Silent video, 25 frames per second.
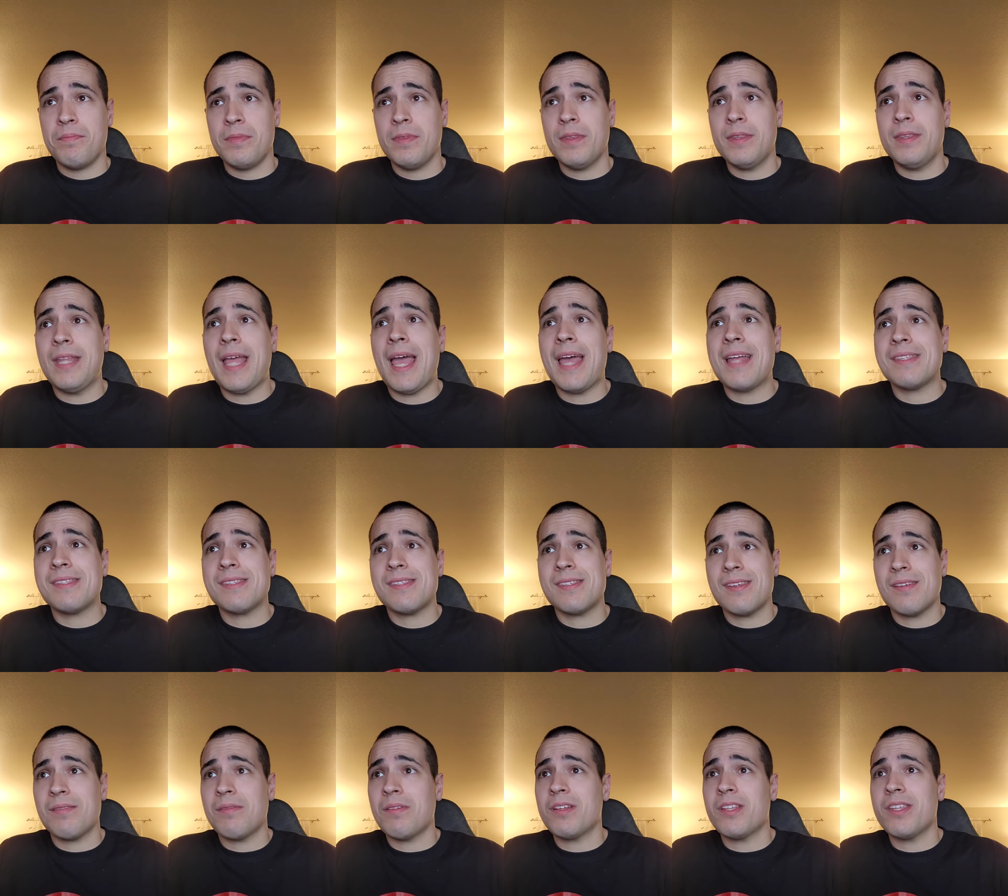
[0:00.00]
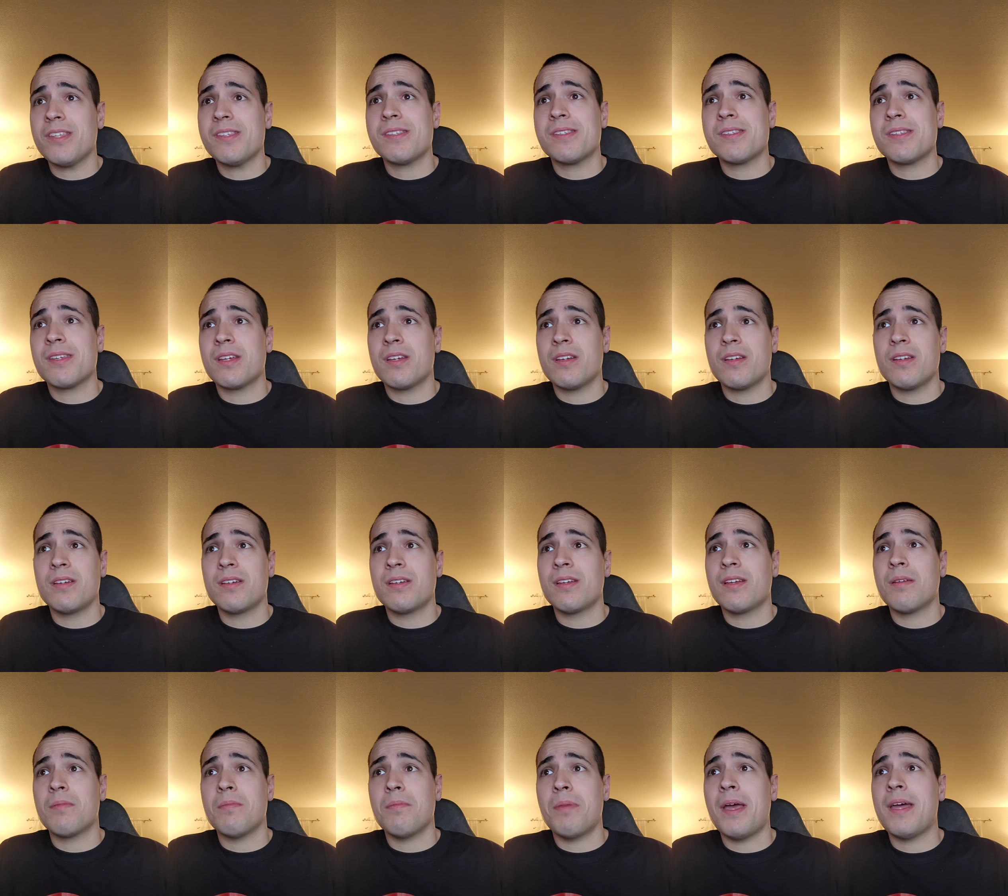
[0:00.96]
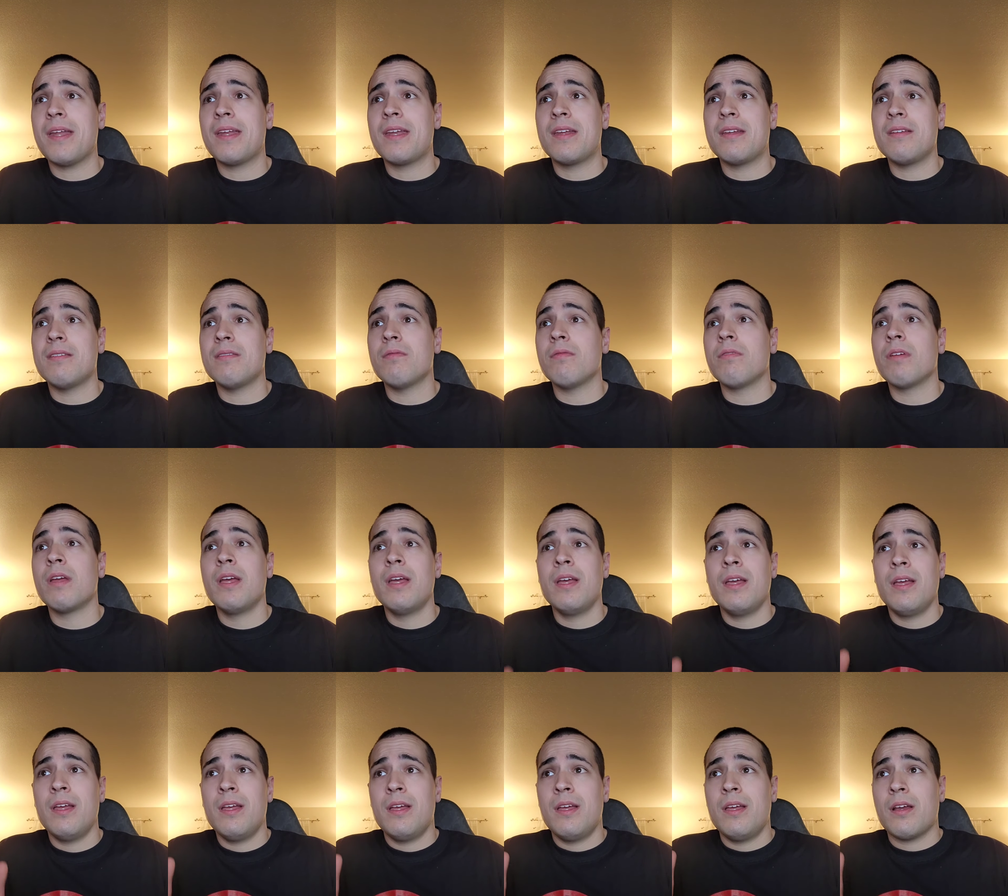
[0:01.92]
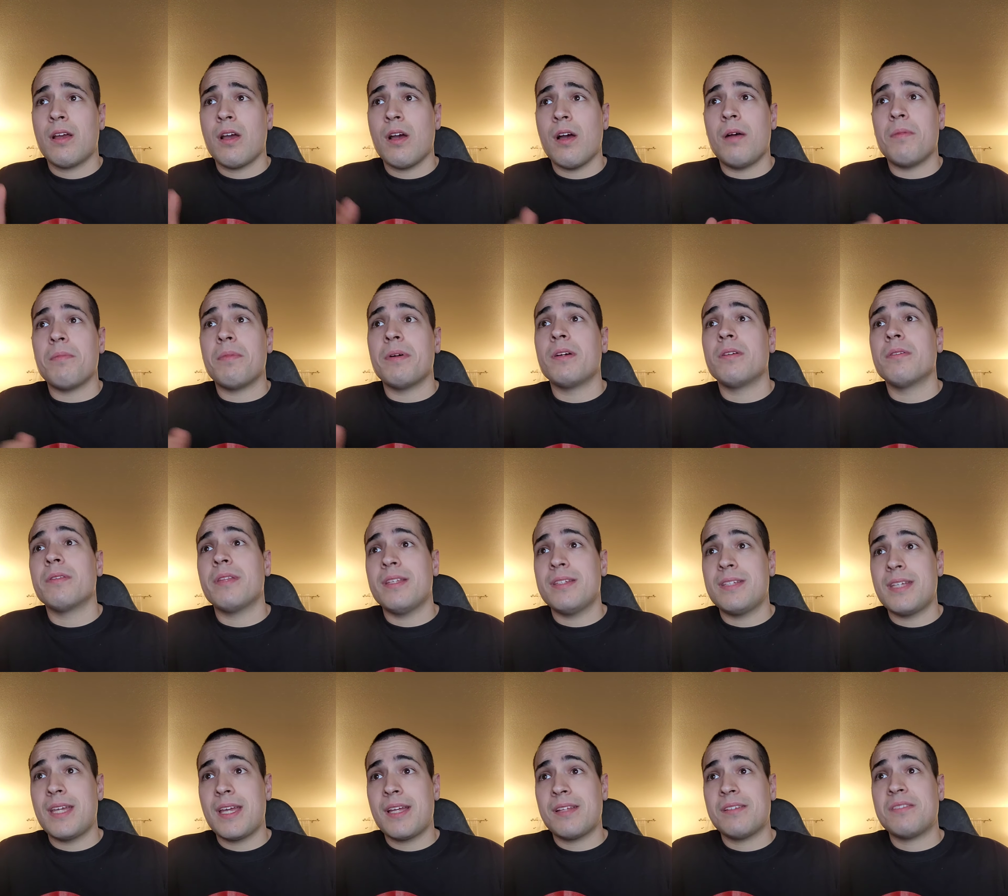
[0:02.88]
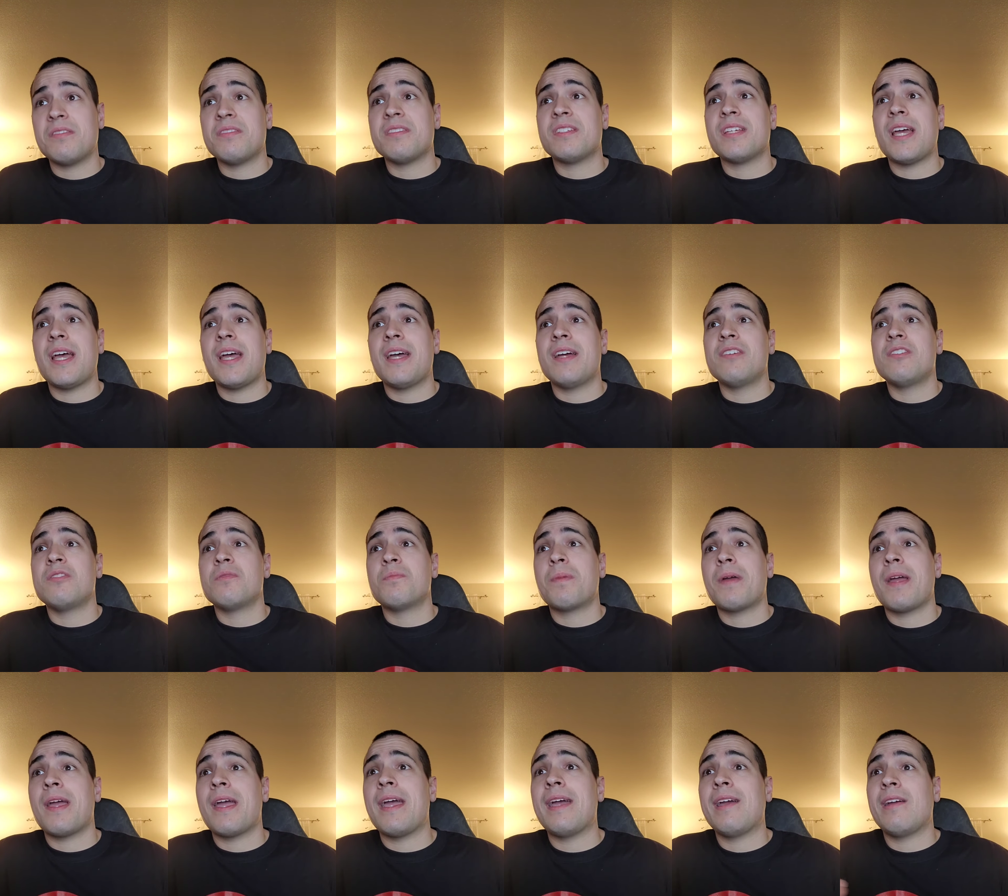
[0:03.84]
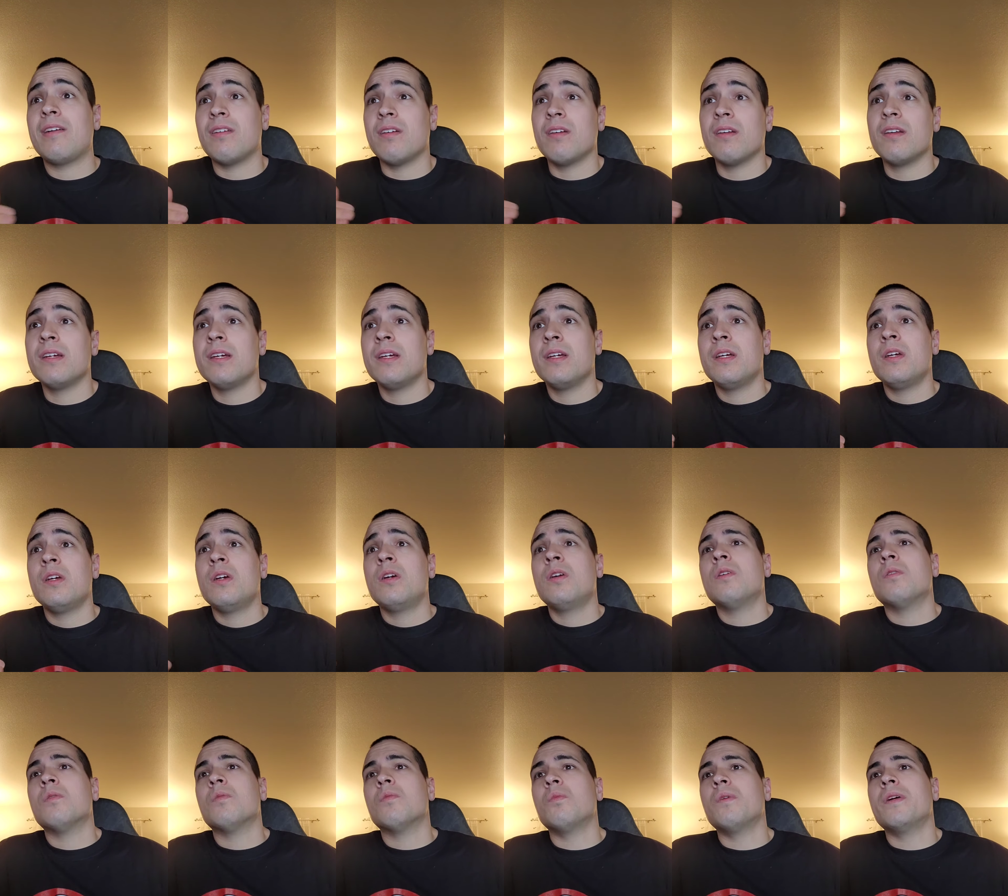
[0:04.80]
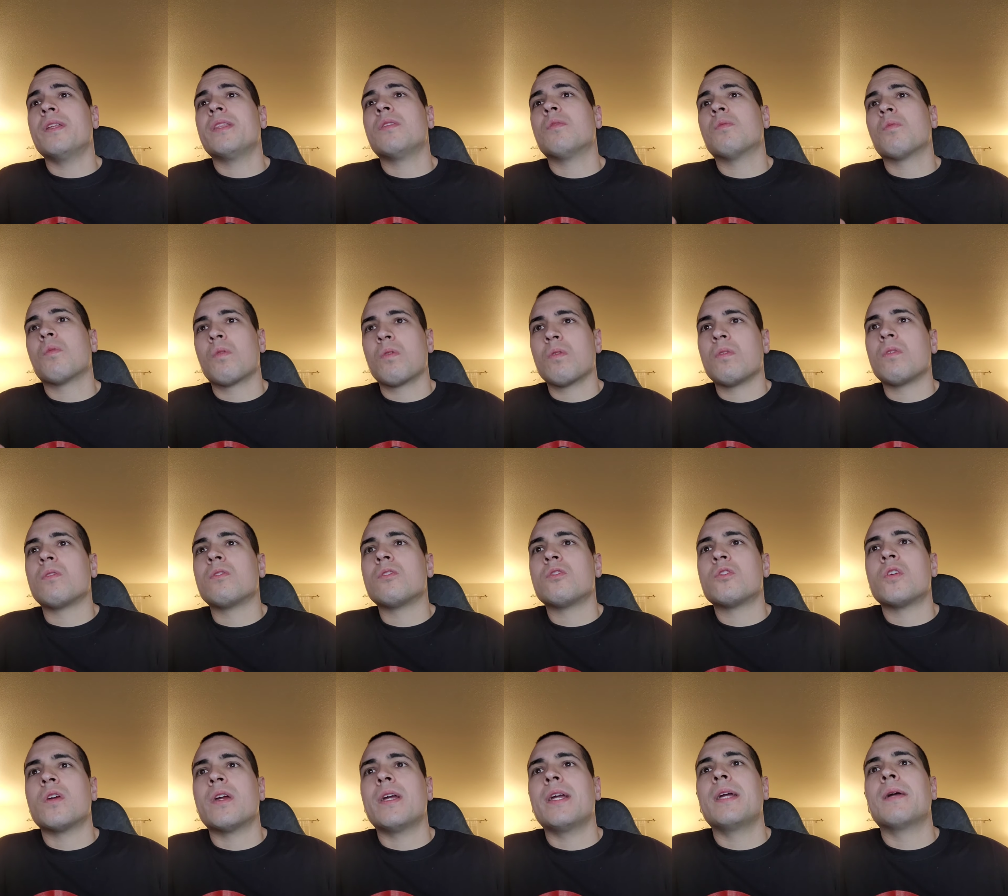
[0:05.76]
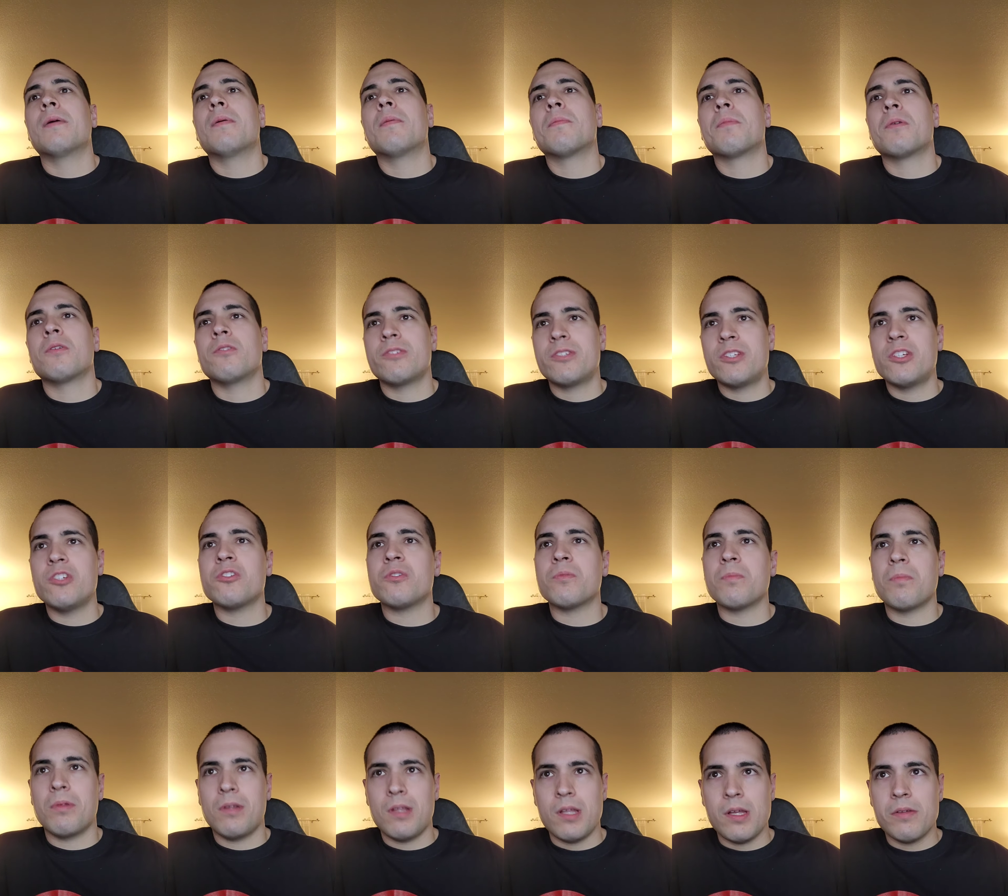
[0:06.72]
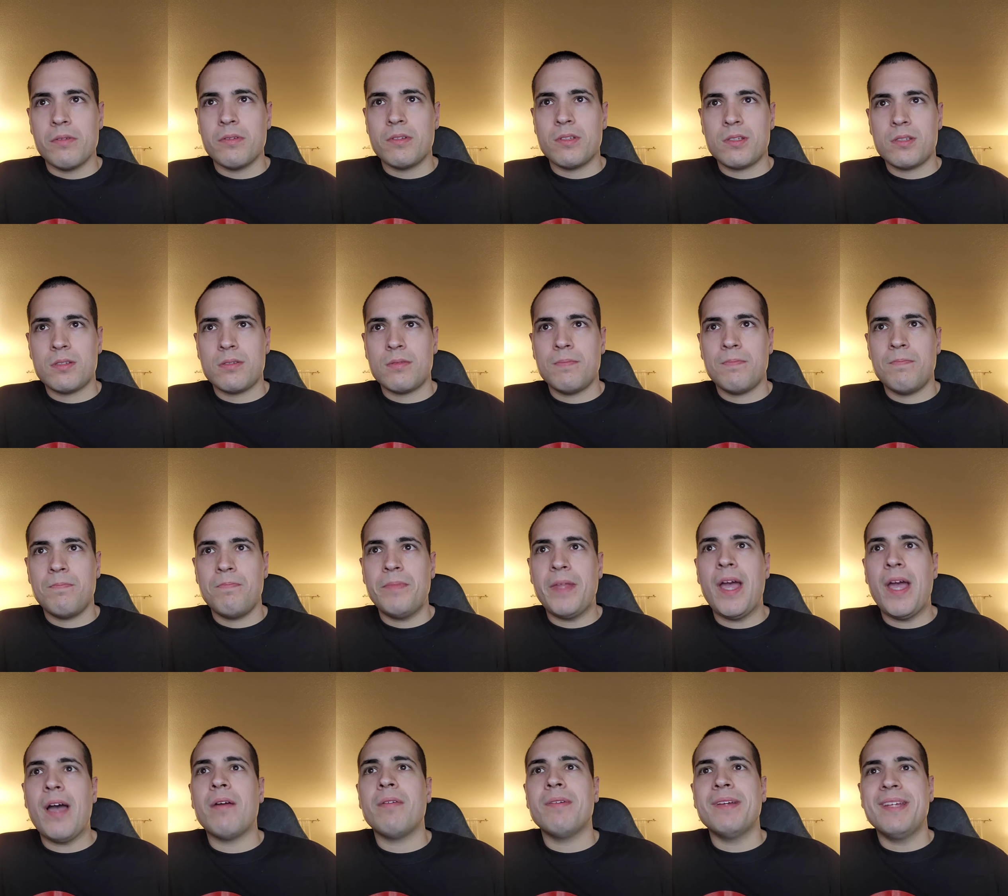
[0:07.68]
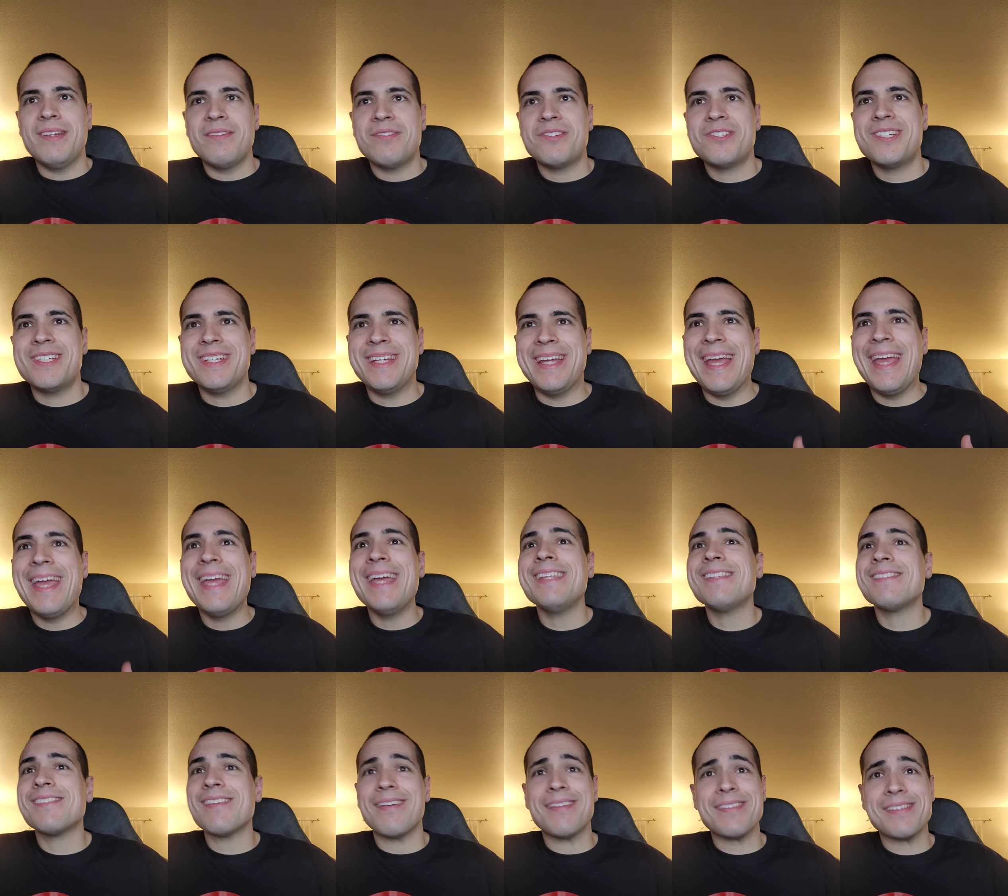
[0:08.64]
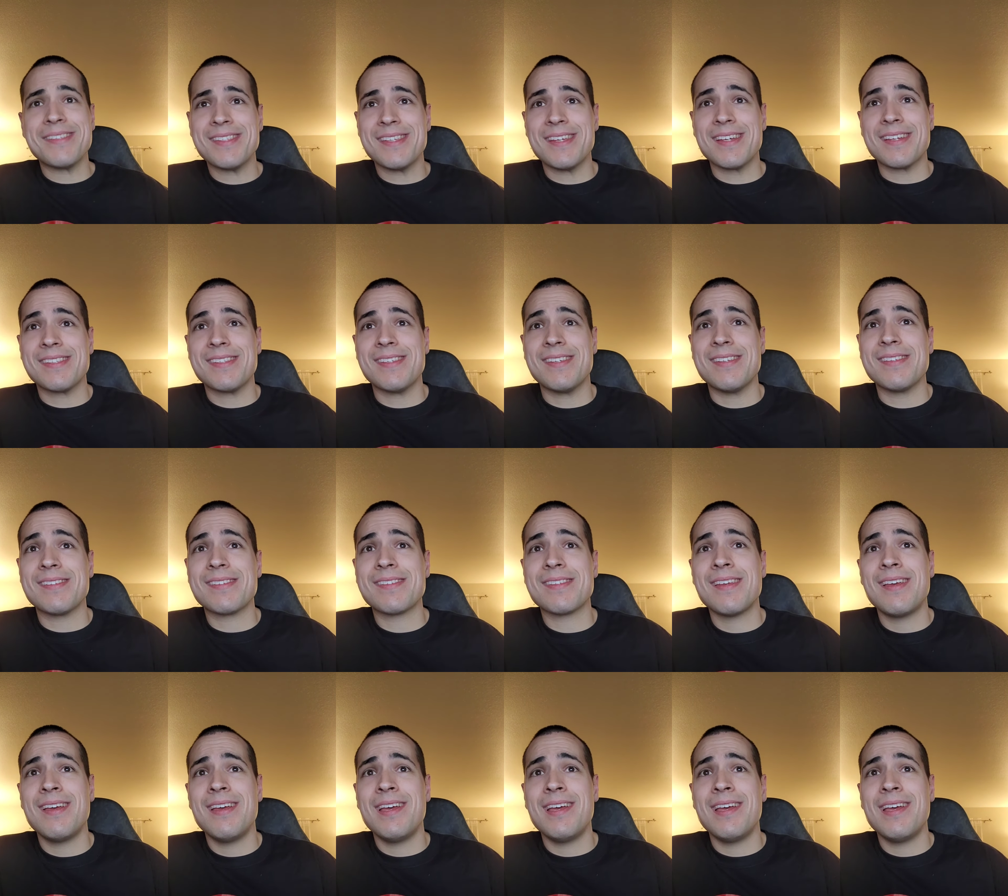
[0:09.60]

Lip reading: This is a good competitive combo. The Dancer's Edge paired with the Warlord trait Precision Blows. Now, if she hits on 6s,